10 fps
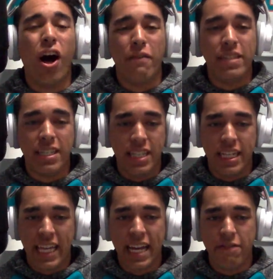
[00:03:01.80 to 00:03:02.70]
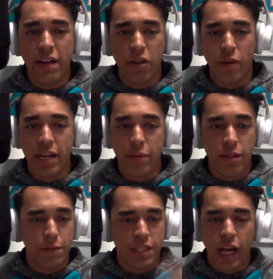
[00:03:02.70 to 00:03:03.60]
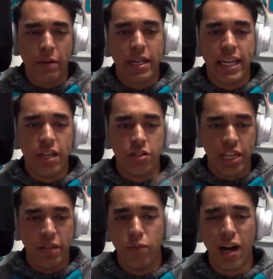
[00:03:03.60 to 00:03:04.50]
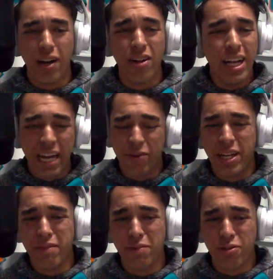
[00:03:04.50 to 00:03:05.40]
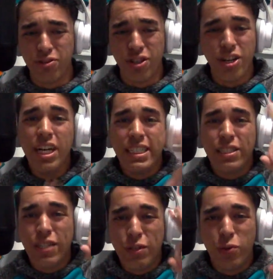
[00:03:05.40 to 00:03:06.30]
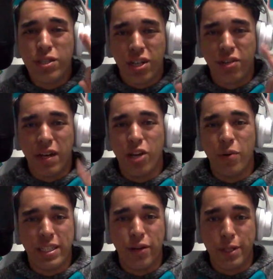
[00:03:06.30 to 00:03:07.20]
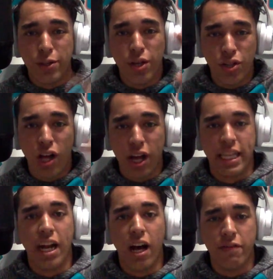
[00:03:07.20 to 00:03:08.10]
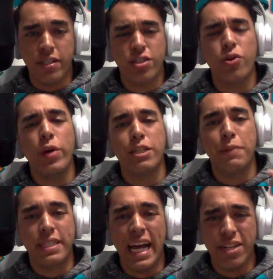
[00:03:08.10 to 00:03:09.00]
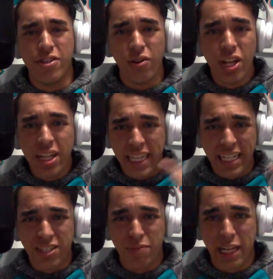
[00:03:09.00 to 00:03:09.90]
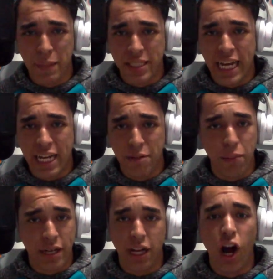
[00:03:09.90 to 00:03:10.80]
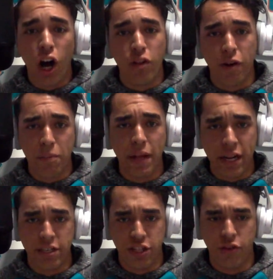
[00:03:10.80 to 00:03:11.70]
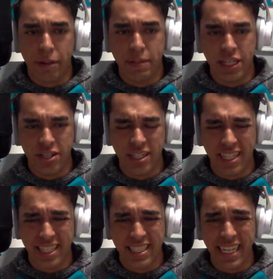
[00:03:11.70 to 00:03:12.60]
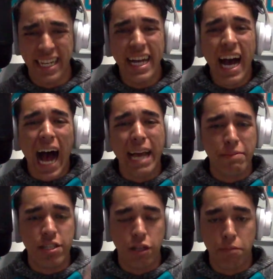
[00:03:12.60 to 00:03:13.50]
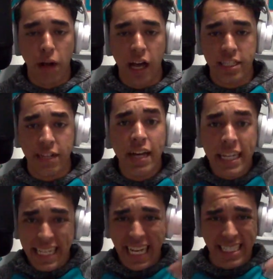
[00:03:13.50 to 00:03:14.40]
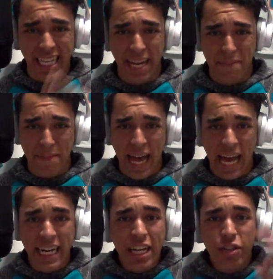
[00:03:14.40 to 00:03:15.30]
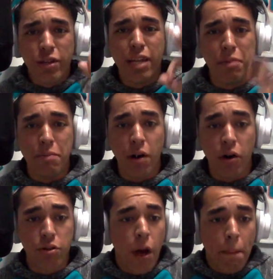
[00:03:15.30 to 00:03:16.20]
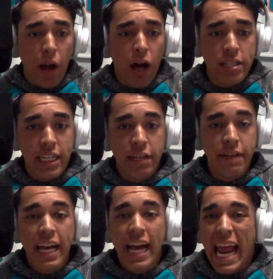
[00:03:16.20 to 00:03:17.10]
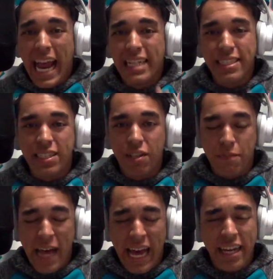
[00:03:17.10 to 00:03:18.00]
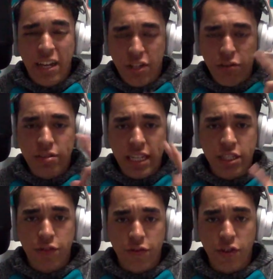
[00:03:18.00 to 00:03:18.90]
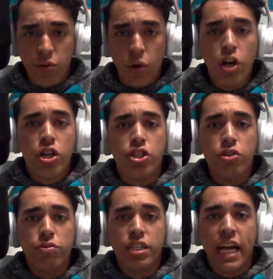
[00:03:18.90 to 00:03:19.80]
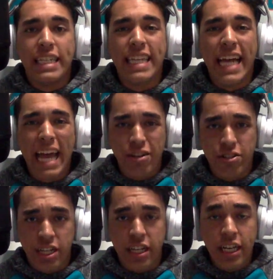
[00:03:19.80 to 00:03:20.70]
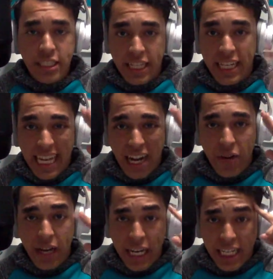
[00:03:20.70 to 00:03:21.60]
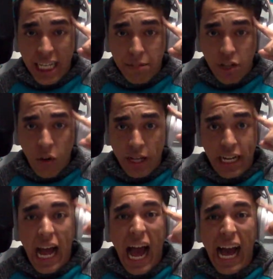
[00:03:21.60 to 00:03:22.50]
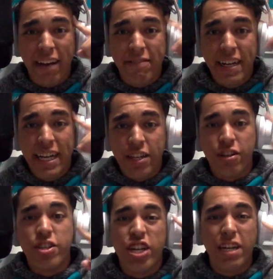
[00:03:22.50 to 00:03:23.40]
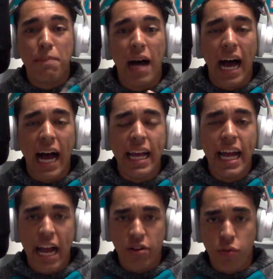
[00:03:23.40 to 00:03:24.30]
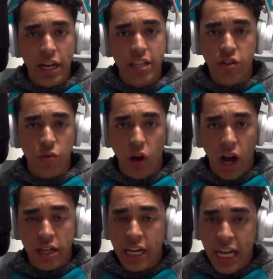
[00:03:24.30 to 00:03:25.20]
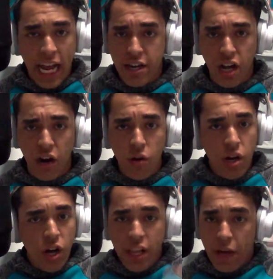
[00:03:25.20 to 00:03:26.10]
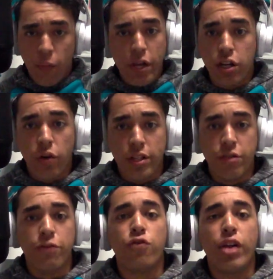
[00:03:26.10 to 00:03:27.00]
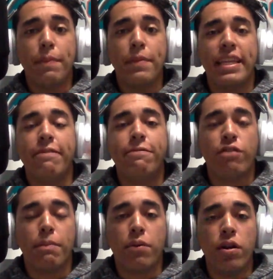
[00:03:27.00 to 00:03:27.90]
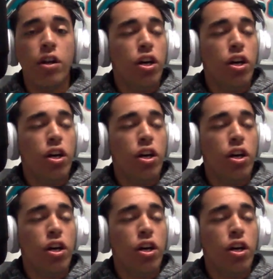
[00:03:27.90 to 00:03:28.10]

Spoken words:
offenses in the NFL ready with Tyreek Hill, Jalen Waddle, and Raheem Mostert. Tua Tagovailoa is going to unlock that offense to its potential thanks to Mike McDaniel putting all of our players in a great position to succeed. I am still positive. Yes, I am mad. You can be both positive and still mad. Use it as fuel. Use it as energy to carry and keep going and have your chin up high and ready to rock and know that we are going to flip the flipper